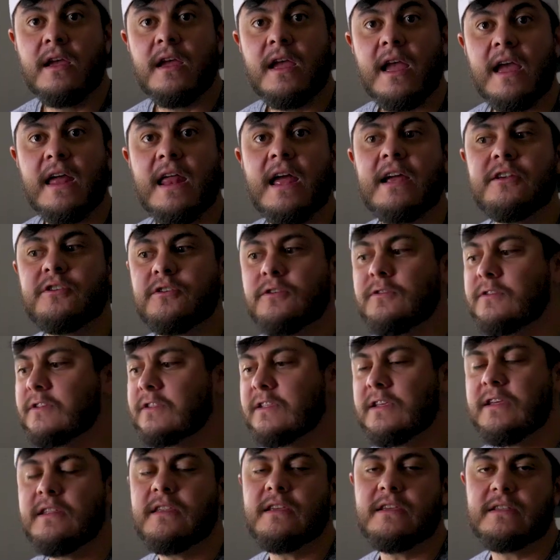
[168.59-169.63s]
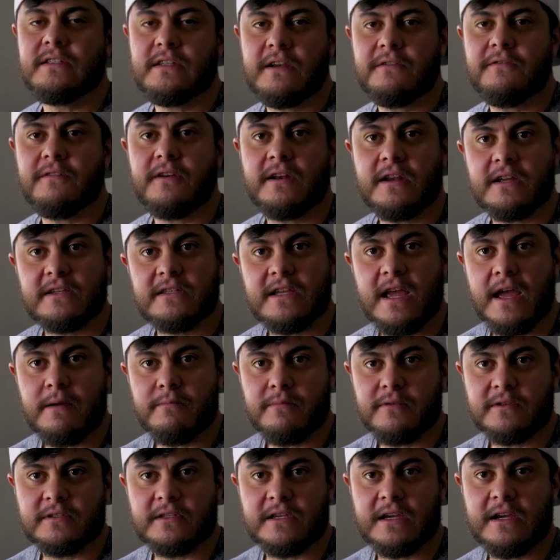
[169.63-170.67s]
And as you see these different
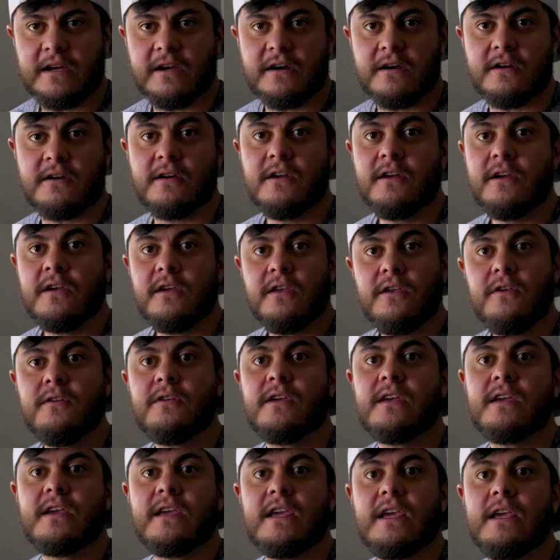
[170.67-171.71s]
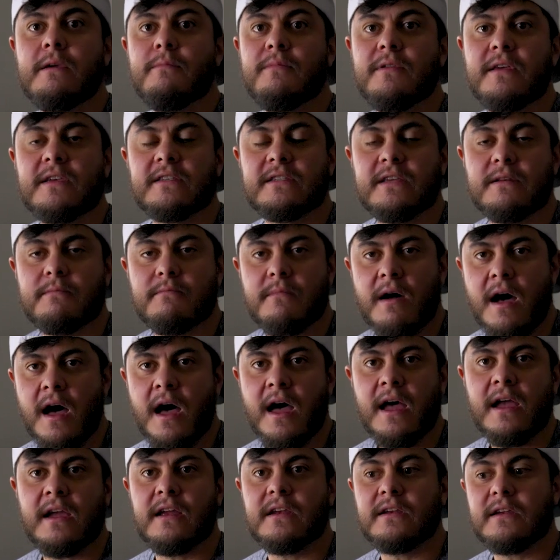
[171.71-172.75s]
examples here, you can keep this in
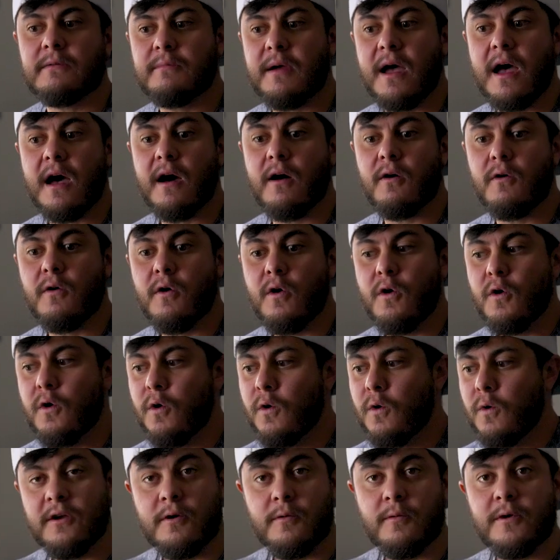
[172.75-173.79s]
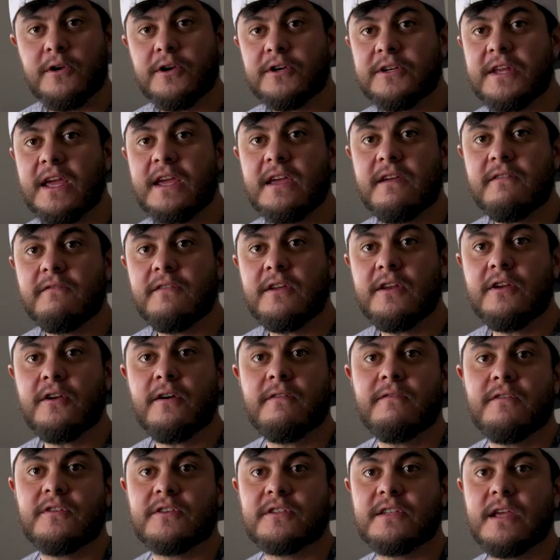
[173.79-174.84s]
mind about when you're taking video
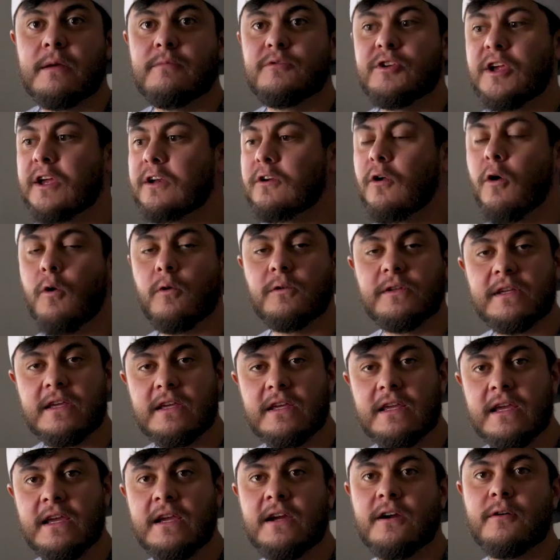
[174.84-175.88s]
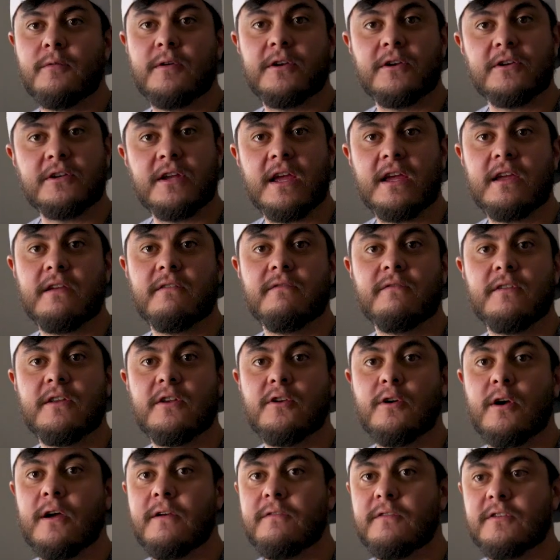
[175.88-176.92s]
of your subject holding gear, when you're taking
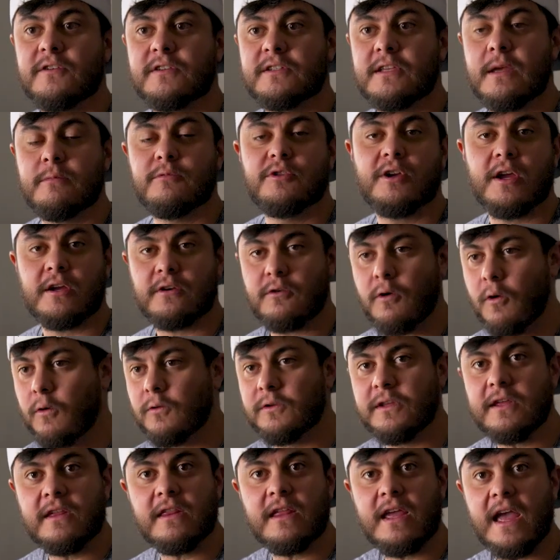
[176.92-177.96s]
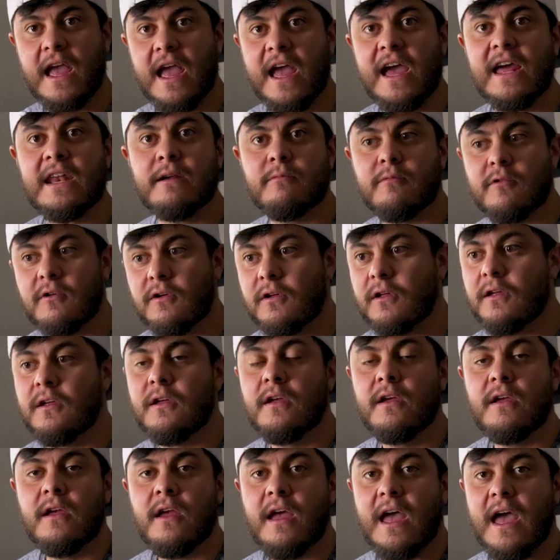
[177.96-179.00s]
video of your subject holding the animal
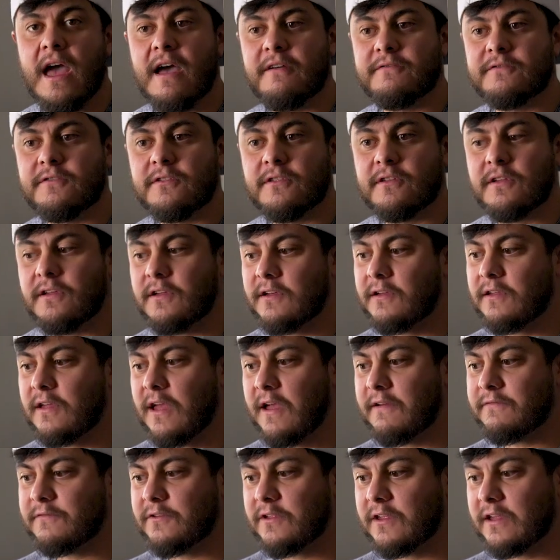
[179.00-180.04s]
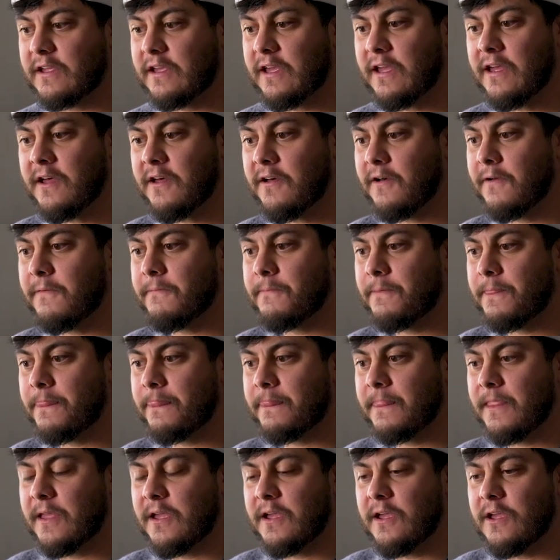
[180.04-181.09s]
after the kill,
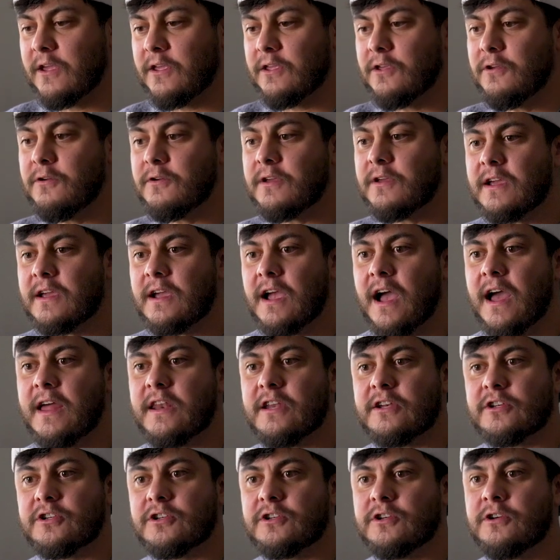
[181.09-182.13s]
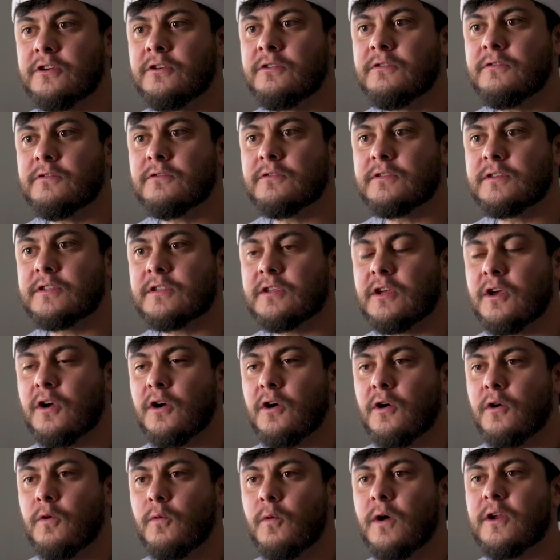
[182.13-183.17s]
you kind of choose,
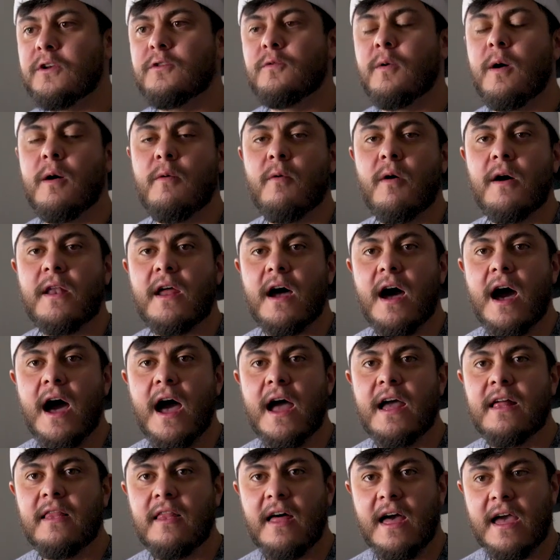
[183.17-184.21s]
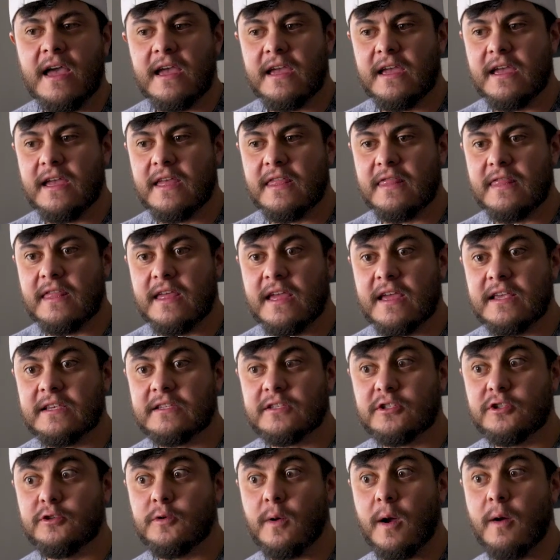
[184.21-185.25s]
what do I want to highlight in
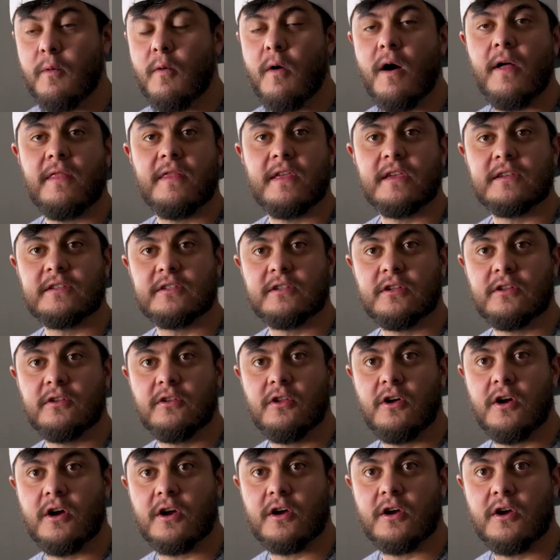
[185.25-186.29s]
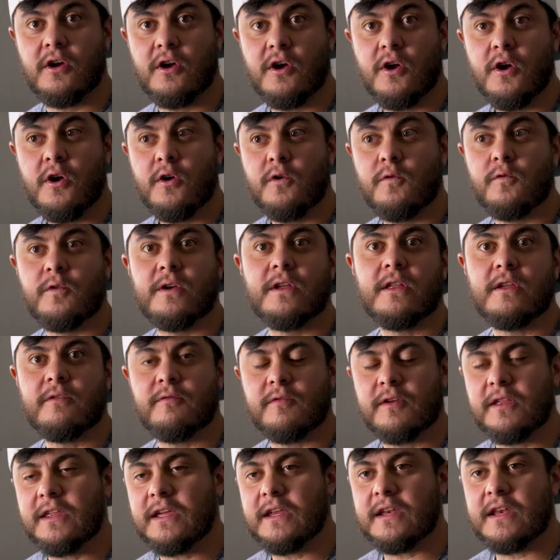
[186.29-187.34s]
this? Do I want this to look really,
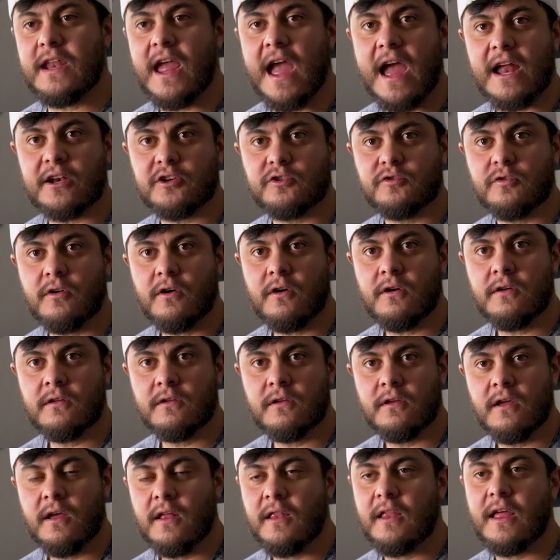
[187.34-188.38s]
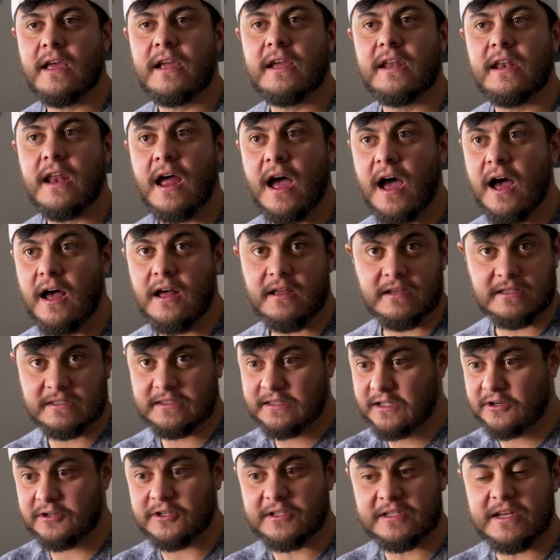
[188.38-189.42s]
really natural, like
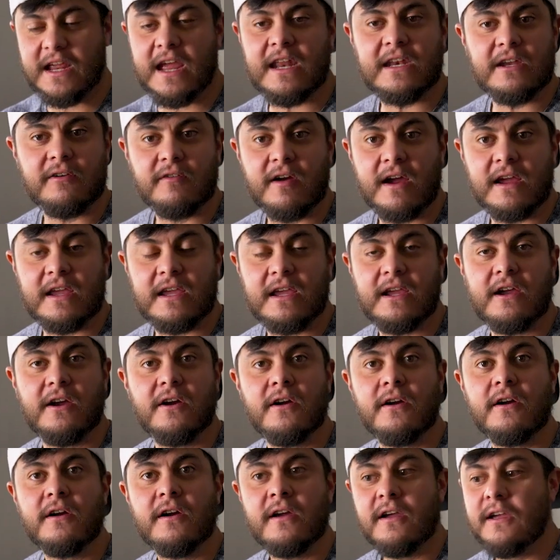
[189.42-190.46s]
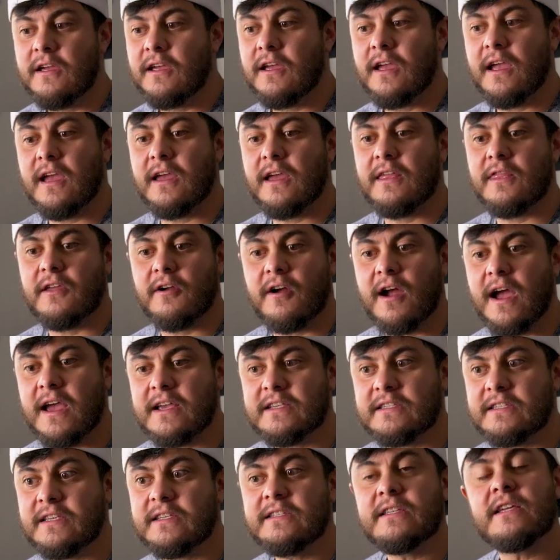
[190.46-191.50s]
they're standing right here and their eye
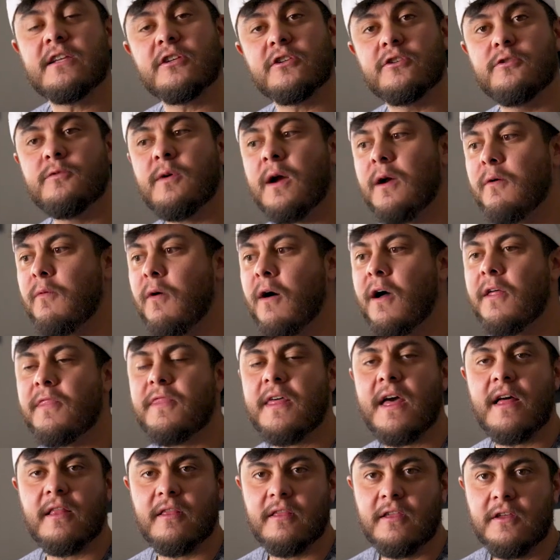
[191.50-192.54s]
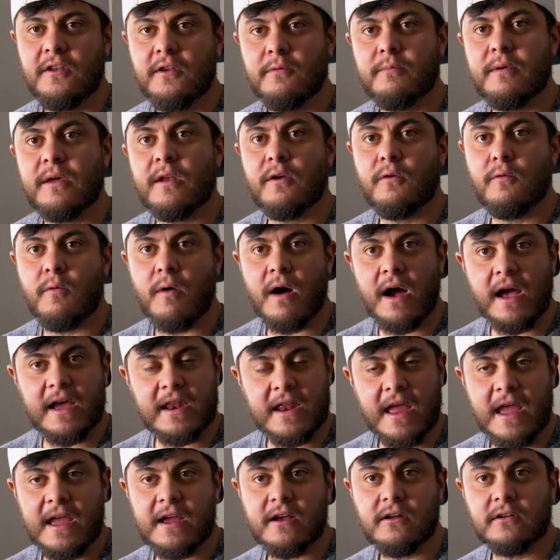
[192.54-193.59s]
sees it? Do I want that little bit of wide
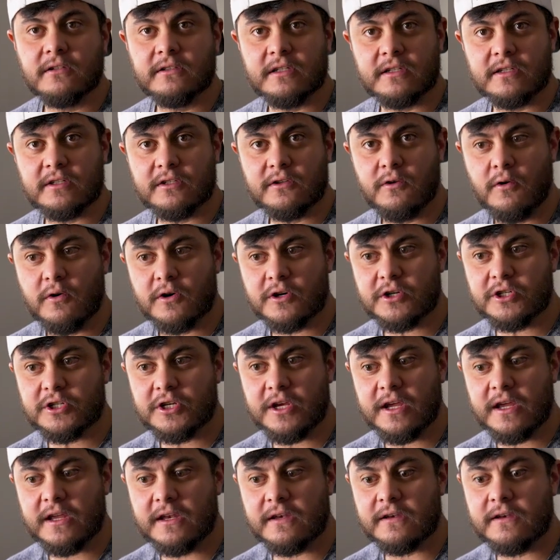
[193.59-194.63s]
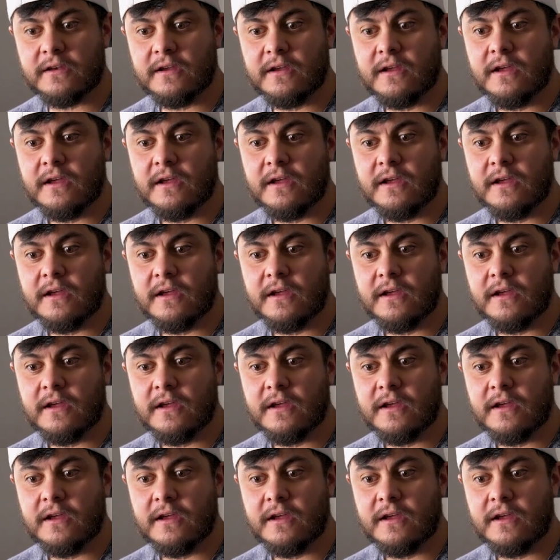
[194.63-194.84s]
angle distortion?